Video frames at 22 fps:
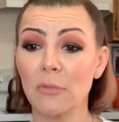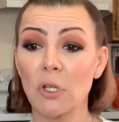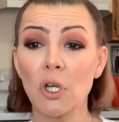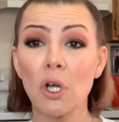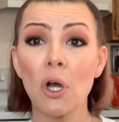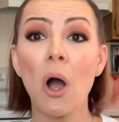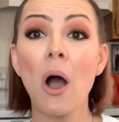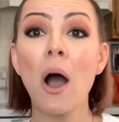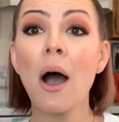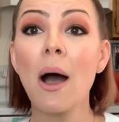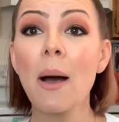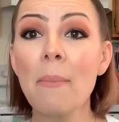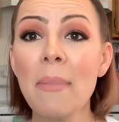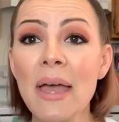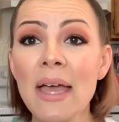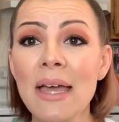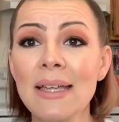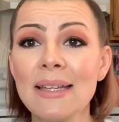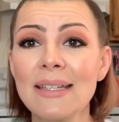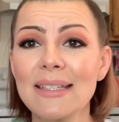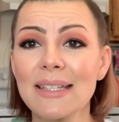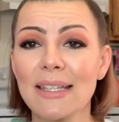
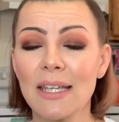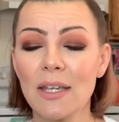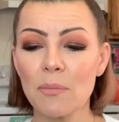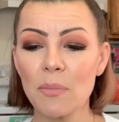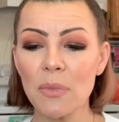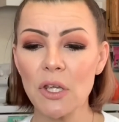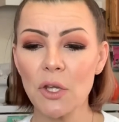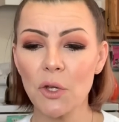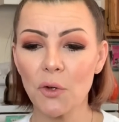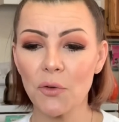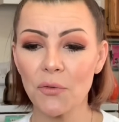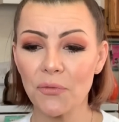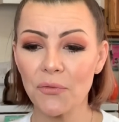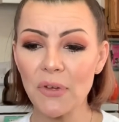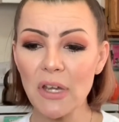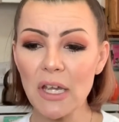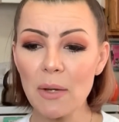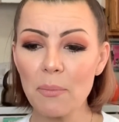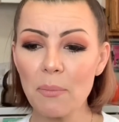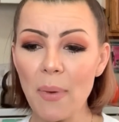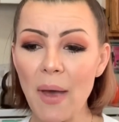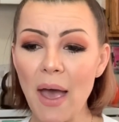Comment, give me your
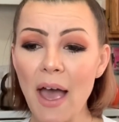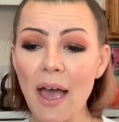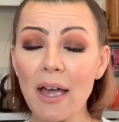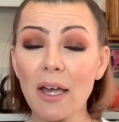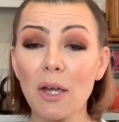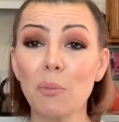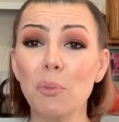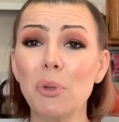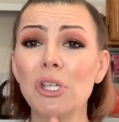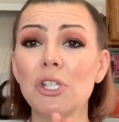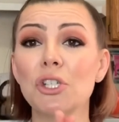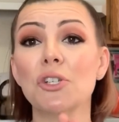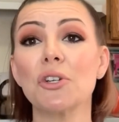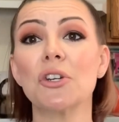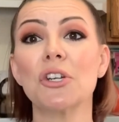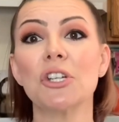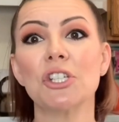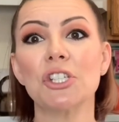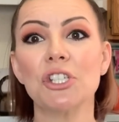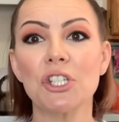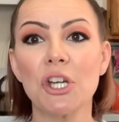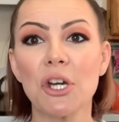feedback. Be sure to
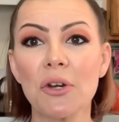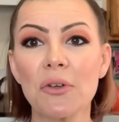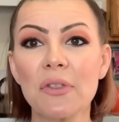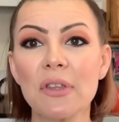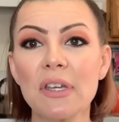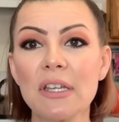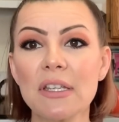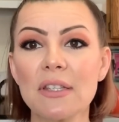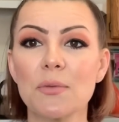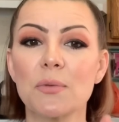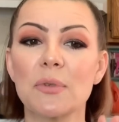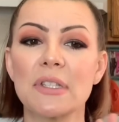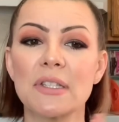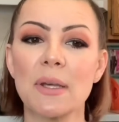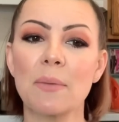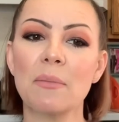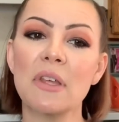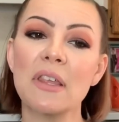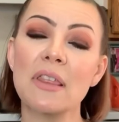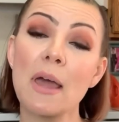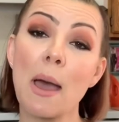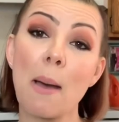share this with
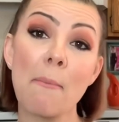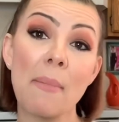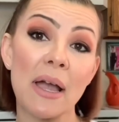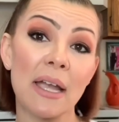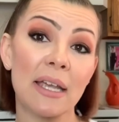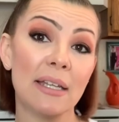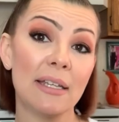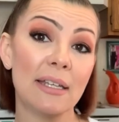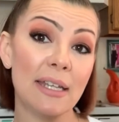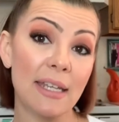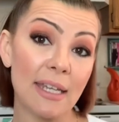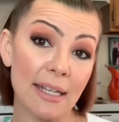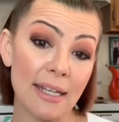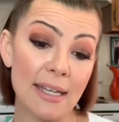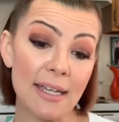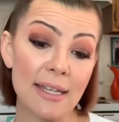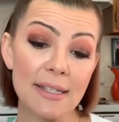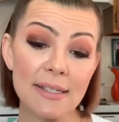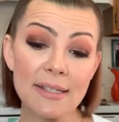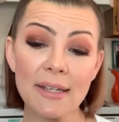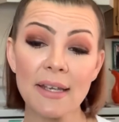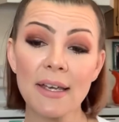somebody that might need
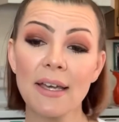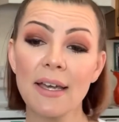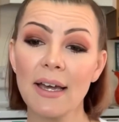it.